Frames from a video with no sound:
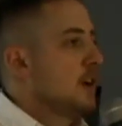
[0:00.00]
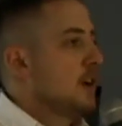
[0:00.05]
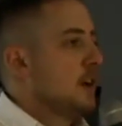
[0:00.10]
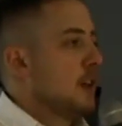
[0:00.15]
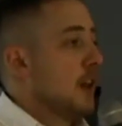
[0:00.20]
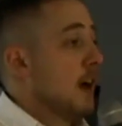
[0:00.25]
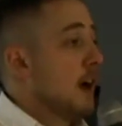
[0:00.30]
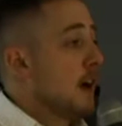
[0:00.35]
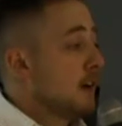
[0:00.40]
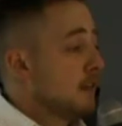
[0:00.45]
A
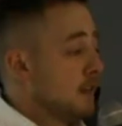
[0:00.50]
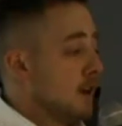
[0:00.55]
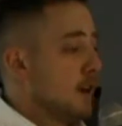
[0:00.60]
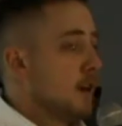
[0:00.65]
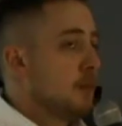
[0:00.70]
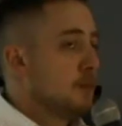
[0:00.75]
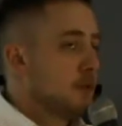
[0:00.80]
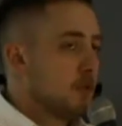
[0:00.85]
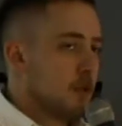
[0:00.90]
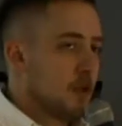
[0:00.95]
lot of
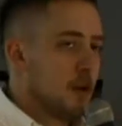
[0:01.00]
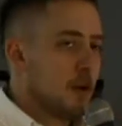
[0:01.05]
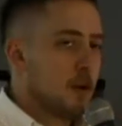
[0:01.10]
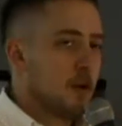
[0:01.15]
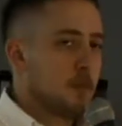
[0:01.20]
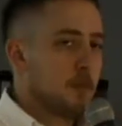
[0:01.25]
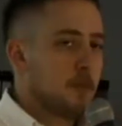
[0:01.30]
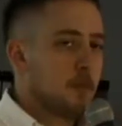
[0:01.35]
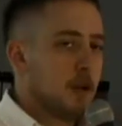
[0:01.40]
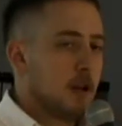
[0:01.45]
times,
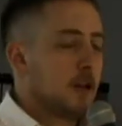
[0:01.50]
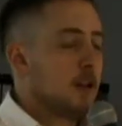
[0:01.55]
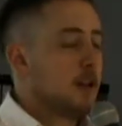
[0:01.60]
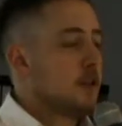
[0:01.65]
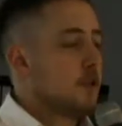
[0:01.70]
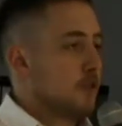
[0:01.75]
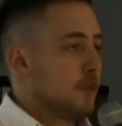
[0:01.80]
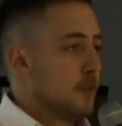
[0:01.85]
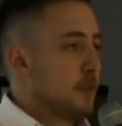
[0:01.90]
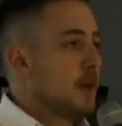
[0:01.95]
um, at
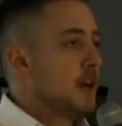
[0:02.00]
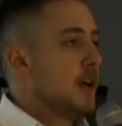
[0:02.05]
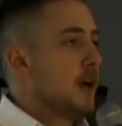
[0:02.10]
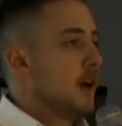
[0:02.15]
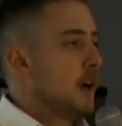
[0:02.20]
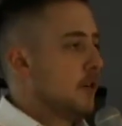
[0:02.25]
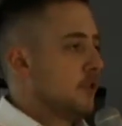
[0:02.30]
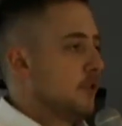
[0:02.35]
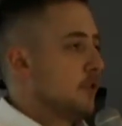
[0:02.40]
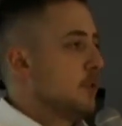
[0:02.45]
least for me,
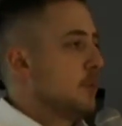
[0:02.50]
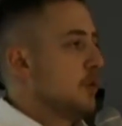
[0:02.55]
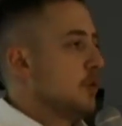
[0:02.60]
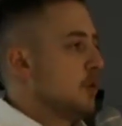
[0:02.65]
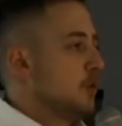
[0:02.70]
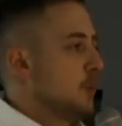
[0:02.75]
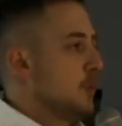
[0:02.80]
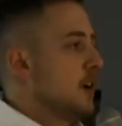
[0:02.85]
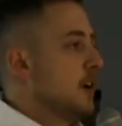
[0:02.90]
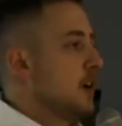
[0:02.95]
I assumed it
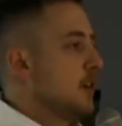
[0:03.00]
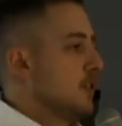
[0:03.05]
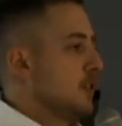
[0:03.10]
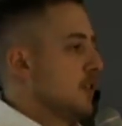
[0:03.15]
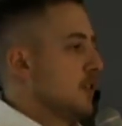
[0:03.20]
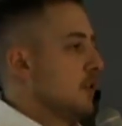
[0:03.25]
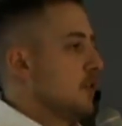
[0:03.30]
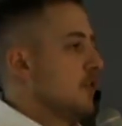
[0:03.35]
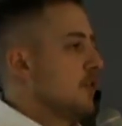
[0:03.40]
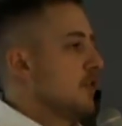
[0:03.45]
was because
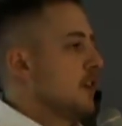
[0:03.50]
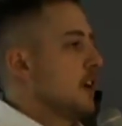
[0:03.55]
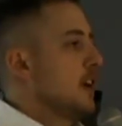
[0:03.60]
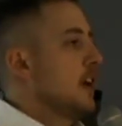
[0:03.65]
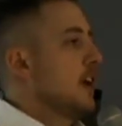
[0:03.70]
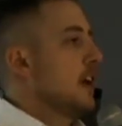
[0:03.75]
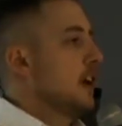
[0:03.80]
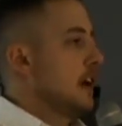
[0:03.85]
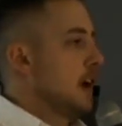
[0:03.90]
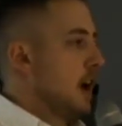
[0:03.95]
they were
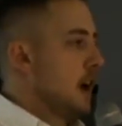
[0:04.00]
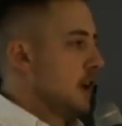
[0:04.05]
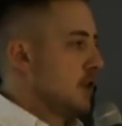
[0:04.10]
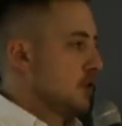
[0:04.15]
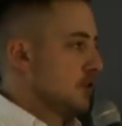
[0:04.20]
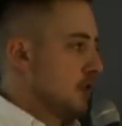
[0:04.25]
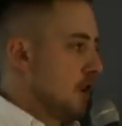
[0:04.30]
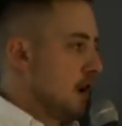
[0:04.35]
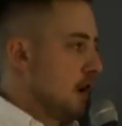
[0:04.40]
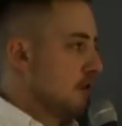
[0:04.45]
forgetting how to
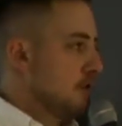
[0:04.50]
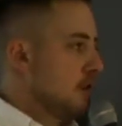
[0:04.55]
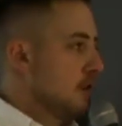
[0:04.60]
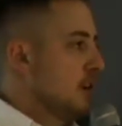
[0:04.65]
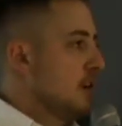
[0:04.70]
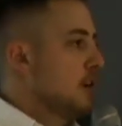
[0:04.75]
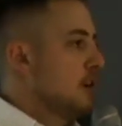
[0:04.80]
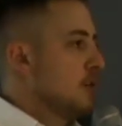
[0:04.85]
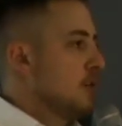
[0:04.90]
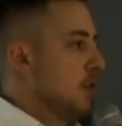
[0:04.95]
drive.
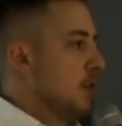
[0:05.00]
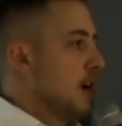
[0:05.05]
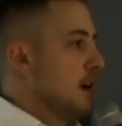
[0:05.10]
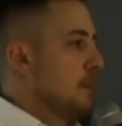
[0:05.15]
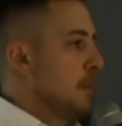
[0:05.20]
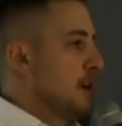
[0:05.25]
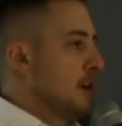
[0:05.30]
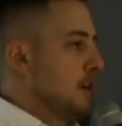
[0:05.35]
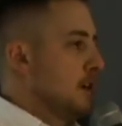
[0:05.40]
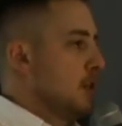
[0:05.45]
So
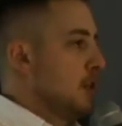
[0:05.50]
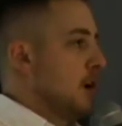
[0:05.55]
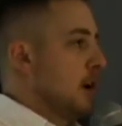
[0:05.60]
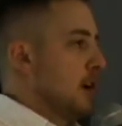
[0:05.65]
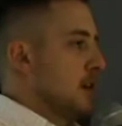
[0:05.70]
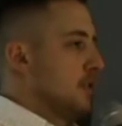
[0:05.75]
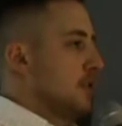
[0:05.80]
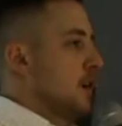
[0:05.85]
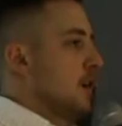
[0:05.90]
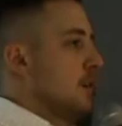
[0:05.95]
that meant they were
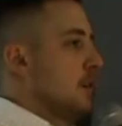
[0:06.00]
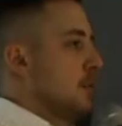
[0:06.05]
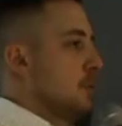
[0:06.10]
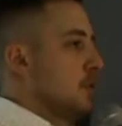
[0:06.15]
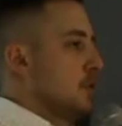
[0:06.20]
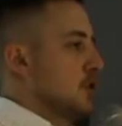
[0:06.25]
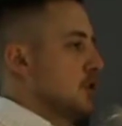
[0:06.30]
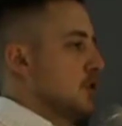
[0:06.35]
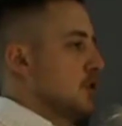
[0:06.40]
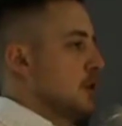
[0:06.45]
accidentally
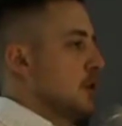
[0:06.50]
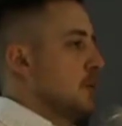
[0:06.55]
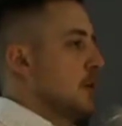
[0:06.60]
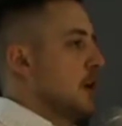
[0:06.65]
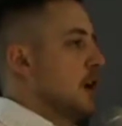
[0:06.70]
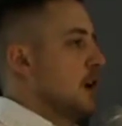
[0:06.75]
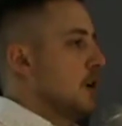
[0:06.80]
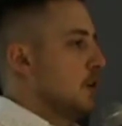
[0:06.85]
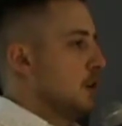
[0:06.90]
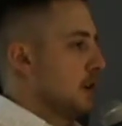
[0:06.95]
pushing the
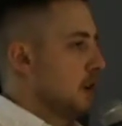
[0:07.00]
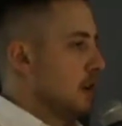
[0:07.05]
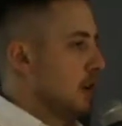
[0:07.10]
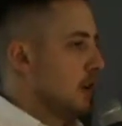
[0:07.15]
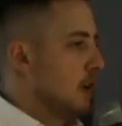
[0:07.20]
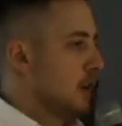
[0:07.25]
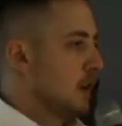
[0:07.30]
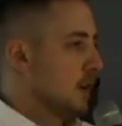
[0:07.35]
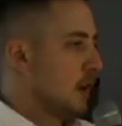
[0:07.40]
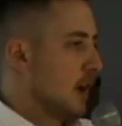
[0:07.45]
brake when they
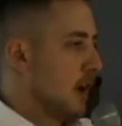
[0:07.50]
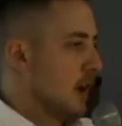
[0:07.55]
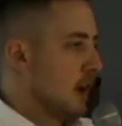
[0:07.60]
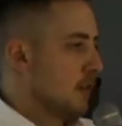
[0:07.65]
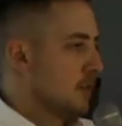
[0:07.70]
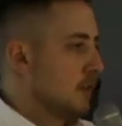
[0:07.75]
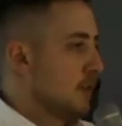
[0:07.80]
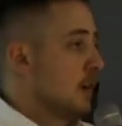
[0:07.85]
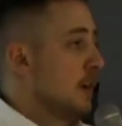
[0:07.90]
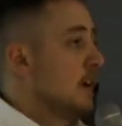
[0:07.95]
needed the
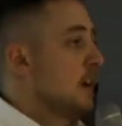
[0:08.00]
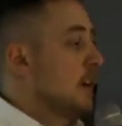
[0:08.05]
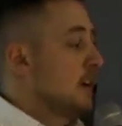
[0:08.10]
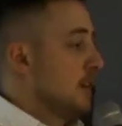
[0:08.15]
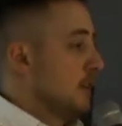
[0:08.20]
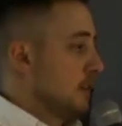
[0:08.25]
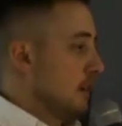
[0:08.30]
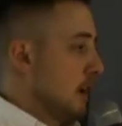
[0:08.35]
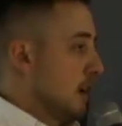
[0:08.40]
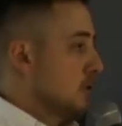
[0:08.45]
gas.
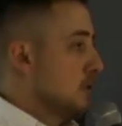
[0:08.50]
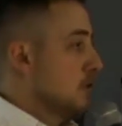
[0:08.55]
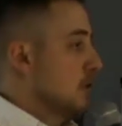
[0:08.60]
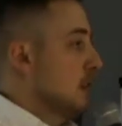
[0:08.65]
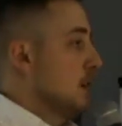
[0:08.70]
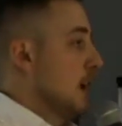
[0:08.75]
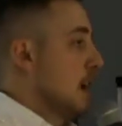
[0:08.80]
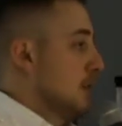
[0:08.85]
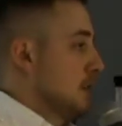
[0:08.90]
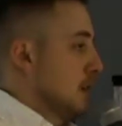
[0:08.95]
That's
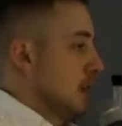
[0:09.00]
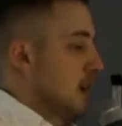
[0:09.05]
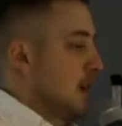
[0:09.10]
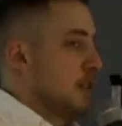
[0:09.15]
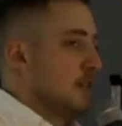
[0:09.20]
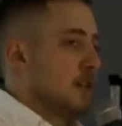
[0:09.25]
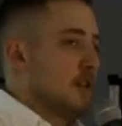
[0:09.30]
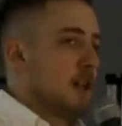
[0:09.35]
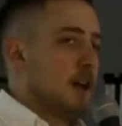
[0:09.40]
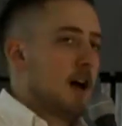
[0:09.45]
actually not the
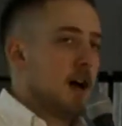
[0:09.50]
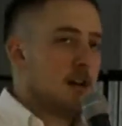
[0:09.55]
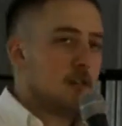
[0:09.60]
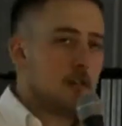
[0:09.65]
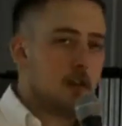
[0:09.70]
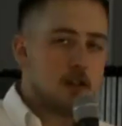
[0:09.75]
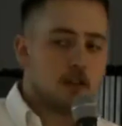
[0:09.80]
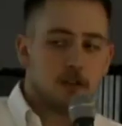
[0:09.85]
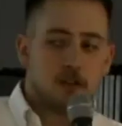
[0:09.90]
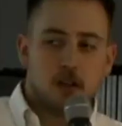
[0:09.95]
case. A lot of
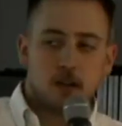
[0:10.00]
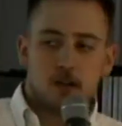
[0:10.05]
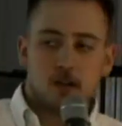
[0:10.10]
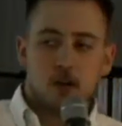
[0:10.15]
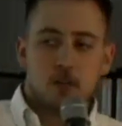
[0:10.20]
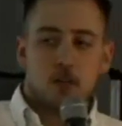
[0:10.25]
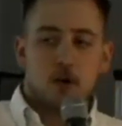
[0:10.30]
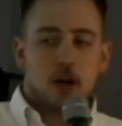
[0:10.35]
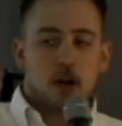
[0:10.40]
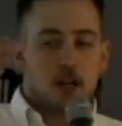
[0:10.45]
it is that
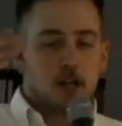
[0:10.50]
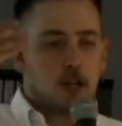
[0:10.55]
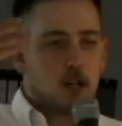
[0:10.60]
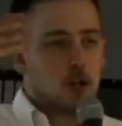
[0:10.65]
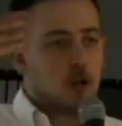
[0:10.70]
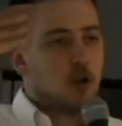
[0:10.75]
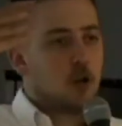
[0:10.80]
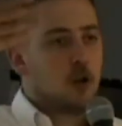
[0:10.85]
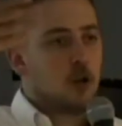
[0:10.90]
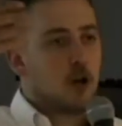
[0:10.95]
their brain
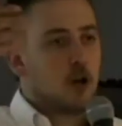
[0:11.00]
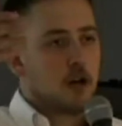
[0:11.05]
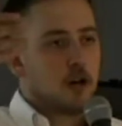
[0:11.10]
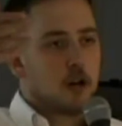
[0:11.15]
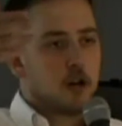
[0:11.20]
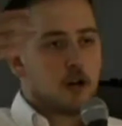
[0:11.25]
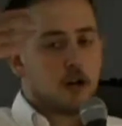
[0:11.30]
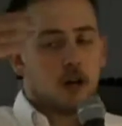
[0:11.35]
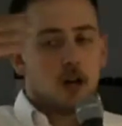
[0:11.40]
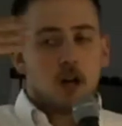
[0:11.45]
can no
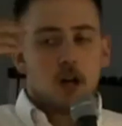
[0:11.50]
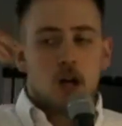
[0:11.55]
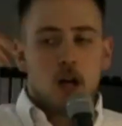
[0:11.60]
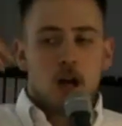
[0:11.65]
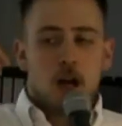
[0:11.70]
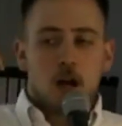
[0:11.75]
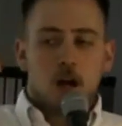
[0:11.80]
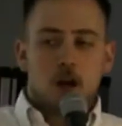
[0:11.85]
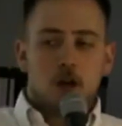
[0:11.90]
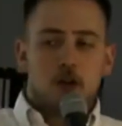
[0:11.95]
longer
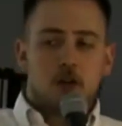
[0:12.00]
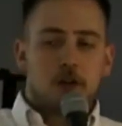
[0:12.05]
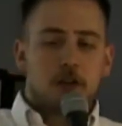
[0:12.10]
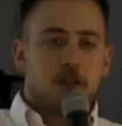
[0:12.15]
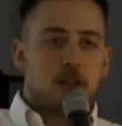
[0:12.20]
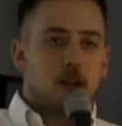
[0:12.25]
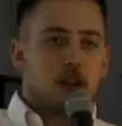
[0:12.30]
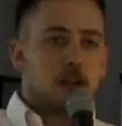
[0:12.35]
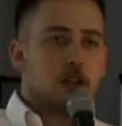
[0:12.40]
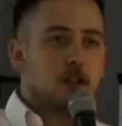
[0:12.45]
uh,
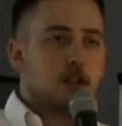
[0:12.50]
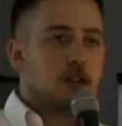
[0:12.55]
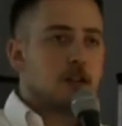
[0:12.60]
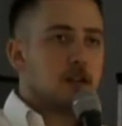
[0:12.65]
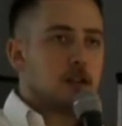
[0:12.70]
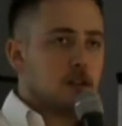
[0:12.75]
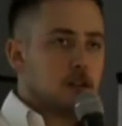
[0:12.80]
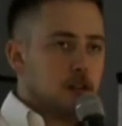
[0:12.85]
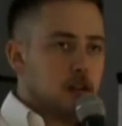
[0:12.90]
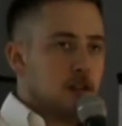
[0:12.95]
understand the
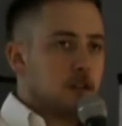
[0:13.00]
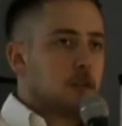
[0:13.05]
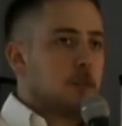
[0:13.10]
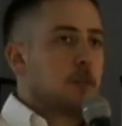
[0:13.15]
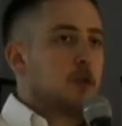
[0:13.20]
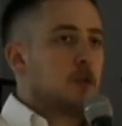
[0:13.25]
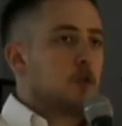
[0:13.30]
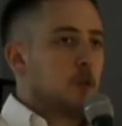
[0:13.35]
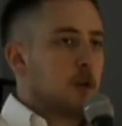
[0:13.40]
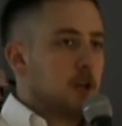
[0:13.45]
distance
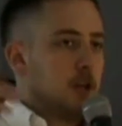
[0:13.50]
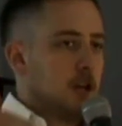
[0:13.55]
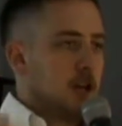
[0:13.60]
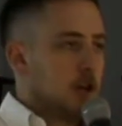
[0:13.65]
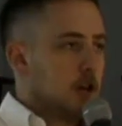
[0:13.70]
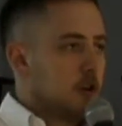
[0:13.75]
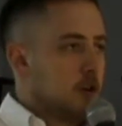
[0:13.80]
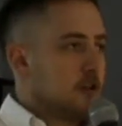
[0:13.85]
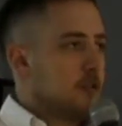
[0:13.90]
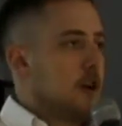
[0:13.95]
between
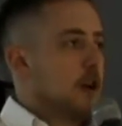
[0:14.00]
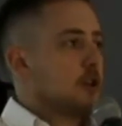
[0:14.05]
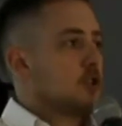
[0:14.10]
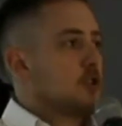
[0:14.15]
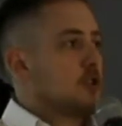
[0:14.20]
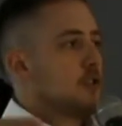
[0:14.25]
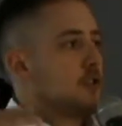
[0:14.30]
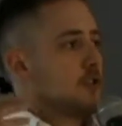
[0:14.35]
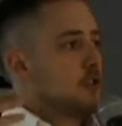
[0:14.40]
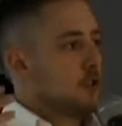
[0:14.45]

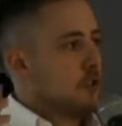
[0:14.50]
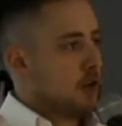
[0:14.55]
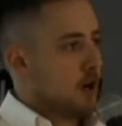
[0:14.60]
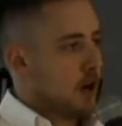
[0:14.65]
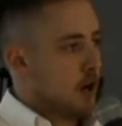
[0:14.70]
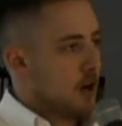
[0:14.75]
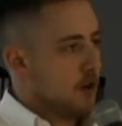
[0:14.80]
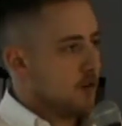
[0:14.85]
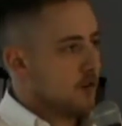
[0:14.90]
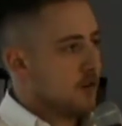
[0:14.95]
intersections or the
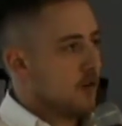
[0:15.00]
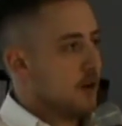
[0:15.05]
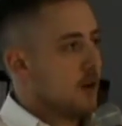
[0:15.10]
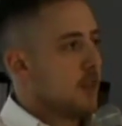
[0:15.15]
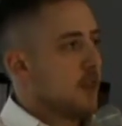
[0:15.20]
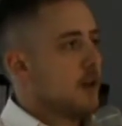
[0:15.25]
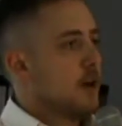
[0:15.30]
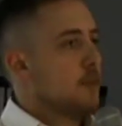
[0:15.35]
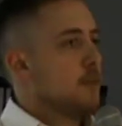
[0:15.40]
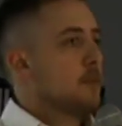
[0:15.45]
car in
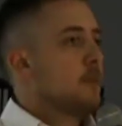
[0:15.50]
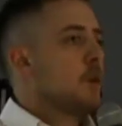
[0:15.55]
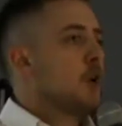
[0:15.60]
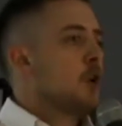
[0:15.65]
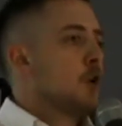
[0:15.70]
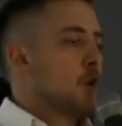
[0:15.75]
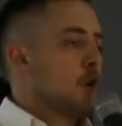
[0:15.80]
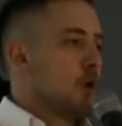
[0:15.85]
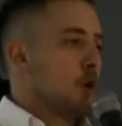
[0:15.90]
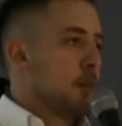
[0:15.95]
front of them,
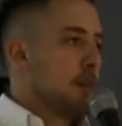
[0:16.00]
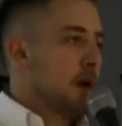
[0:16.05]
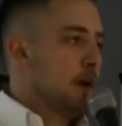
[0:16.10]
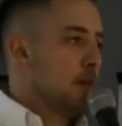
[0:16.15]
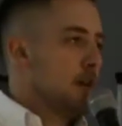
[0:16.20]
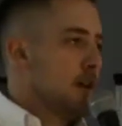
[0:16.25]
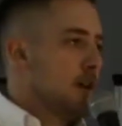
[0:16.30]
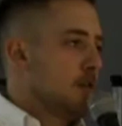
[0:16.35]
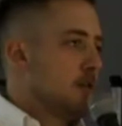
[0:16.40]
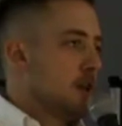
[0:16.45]
or
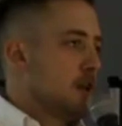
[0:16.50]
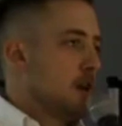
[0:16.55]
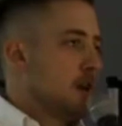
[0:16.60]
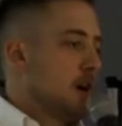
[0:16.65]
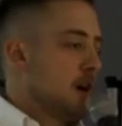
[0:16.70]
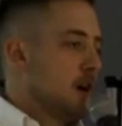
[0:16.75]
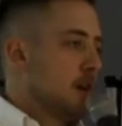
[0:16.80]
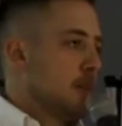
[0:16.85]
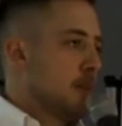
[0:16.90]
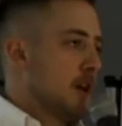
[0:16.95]
maybe even
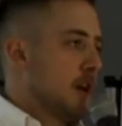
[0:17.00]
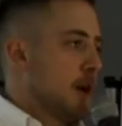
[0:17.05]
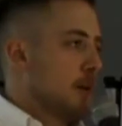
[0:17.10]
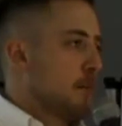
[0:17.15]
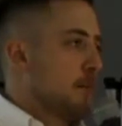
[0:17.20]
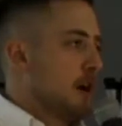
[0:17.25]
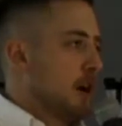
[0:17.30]
um, can't